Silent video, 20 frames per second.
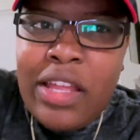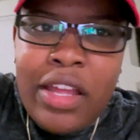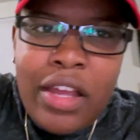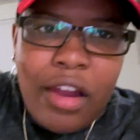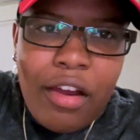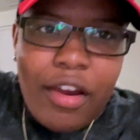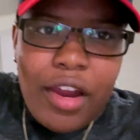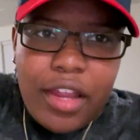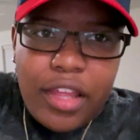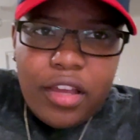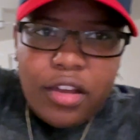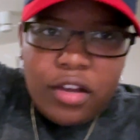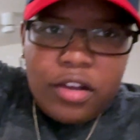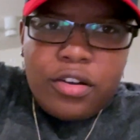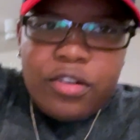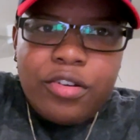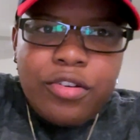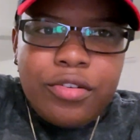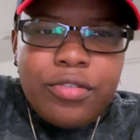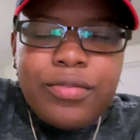All right,
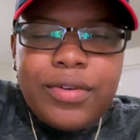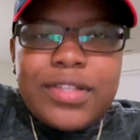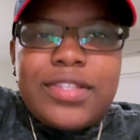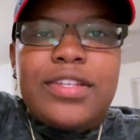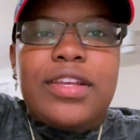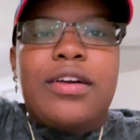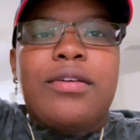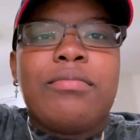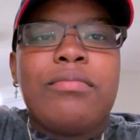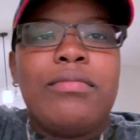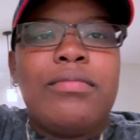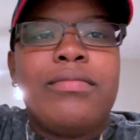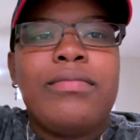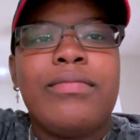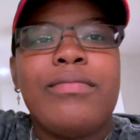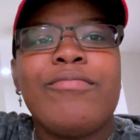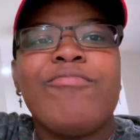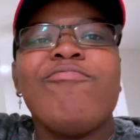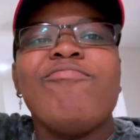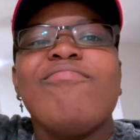y'all, what's up?
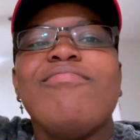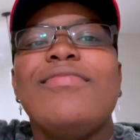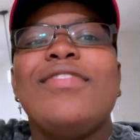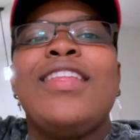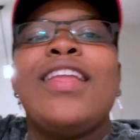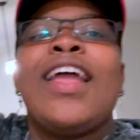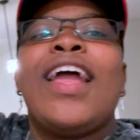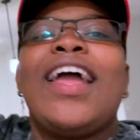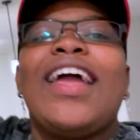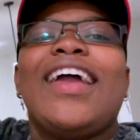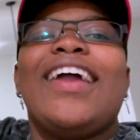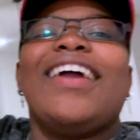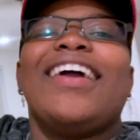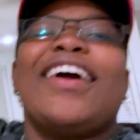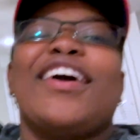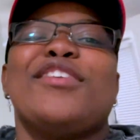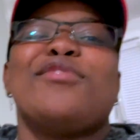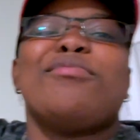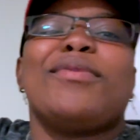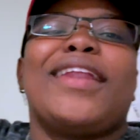It
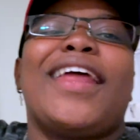has been